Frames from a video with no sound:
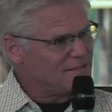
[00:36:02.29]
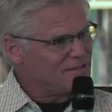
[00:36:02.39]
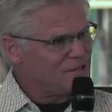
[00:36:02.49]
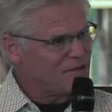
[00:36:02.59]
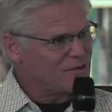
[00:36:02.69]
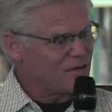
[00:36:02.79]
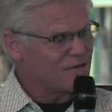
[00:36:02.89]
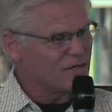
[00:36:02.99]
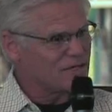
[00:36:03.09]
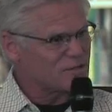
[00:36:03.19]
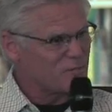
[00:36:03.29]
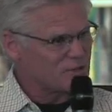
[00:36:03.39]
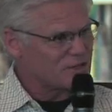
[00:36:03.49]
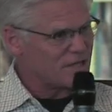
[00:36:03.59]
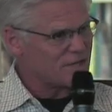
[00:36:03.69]
You know, no, the
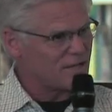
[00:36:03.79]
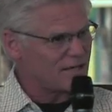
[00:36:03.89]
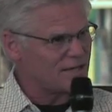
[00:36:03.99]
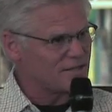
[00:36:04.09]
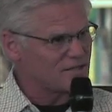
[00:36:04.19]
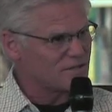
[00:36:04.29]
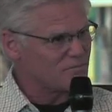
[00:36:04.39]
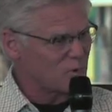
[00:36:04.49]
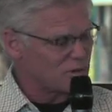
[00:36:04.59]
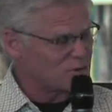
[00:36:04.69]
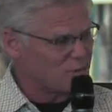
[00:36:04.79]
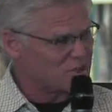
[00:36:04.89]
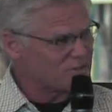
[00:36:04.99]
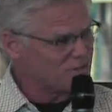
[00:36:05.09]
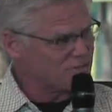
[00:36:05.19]
smokestack line is more
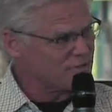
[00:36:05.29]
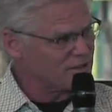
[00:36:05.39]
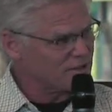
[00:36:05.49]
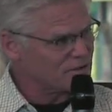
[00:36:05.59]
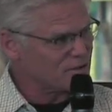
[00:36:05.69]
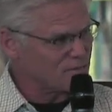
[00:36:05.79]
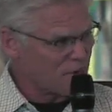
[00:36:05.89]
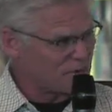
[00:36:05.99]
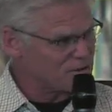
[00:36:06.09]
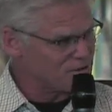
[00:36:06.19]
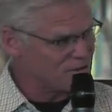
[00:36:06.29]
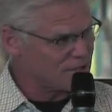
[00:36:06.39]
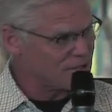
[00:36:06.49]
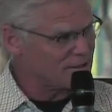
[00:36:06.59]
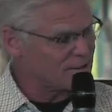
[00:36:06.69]
expensive and there's good margins
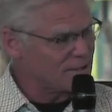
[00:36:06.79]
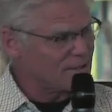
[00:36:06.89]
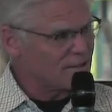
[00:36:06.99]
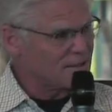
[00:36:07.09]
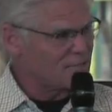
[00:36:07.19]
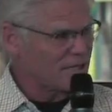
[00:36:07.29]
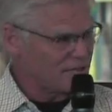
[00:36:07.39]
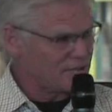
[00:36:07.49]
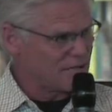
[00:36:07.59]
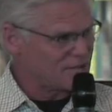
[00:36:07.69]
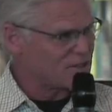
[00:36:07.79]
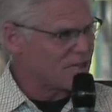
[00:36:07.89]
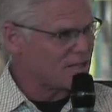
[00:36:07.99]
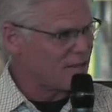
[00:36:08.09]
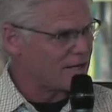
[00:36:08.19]
in it, but it does
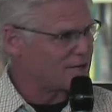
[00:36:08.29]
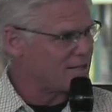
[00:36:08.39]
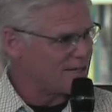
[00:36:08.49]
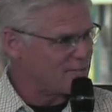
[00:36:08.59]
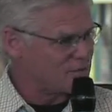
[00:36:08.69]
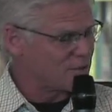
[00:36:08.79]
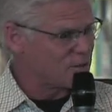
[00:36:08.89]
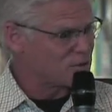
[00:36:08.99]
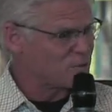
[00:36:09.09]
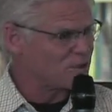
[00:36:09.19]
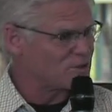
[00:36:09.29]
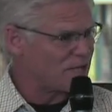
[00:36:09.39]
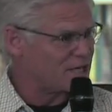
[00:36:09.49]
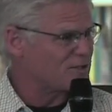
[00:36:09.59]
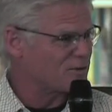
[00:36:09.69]
take a lot of time. Some of those beers
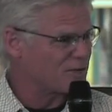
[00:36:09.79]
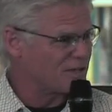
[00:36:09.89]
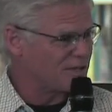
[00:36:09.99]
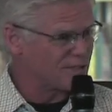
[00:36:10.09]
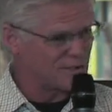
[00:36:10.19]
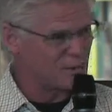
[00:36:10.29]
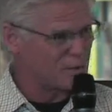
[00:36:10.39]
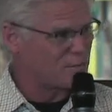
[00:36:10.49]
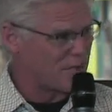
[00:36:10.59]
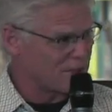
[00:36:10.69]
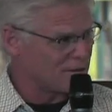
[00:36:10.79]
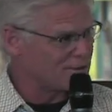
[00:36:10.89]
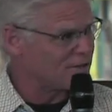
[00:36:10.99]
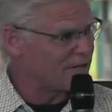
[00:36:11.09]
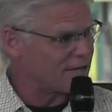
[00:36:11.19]
age for a year in wood
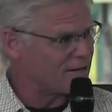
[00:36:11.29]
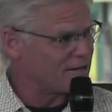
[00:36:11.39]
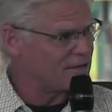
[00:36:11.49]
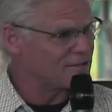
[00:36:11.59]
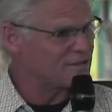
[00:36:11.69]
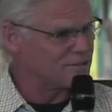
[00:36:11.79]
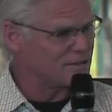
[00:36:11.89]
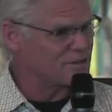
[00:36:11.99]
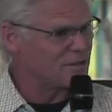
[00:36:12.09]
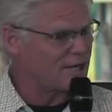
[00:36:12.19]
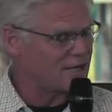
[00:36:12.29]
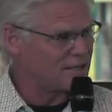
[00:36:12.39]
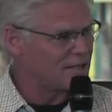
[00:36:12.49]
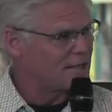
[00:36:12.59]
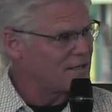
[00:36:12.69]
barrels and that kind of thing. So there's a lot
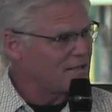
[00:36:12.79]
of,